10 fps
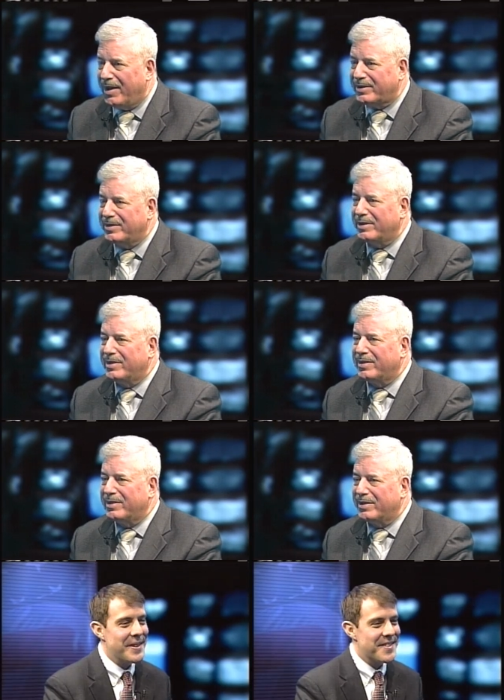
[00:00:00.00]
At some
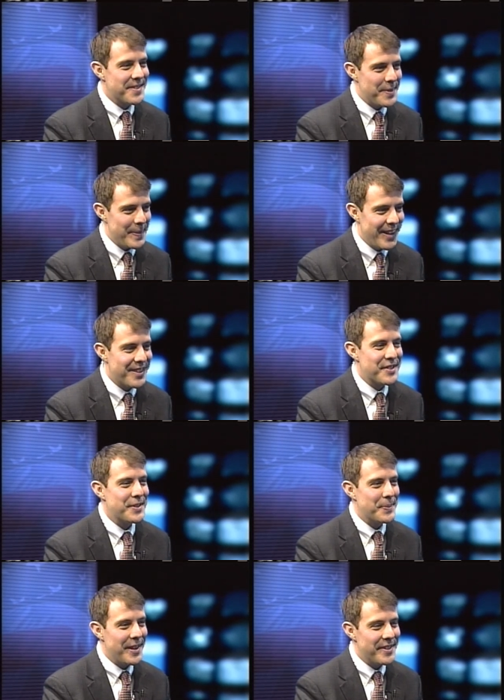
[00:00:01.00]
point, somehow,
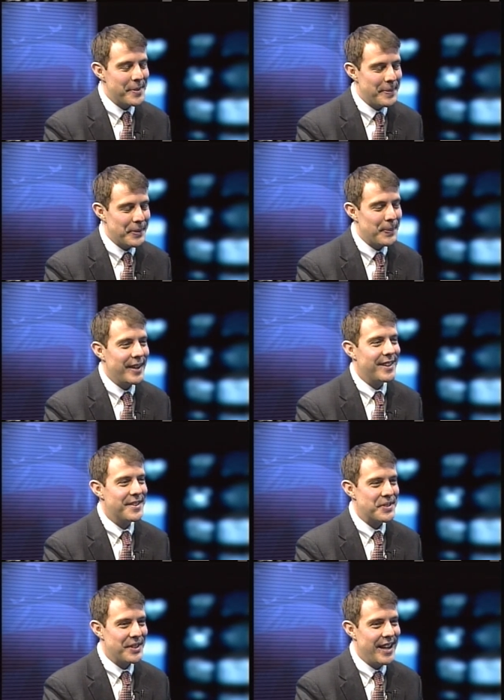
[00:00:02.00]
she wound up at the White
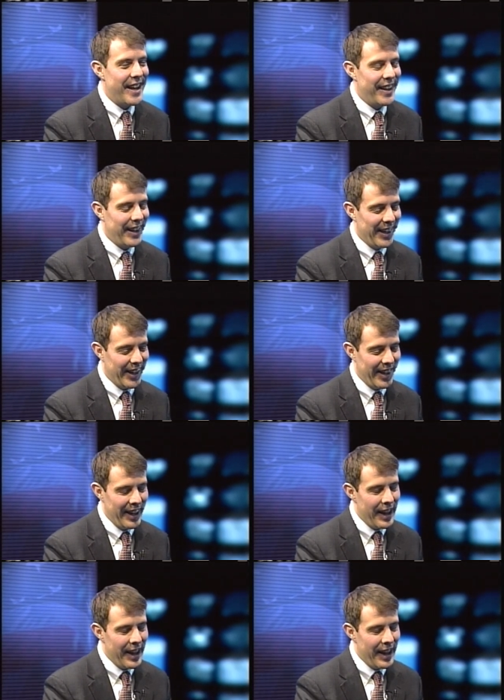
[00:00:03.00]
House. Yeah.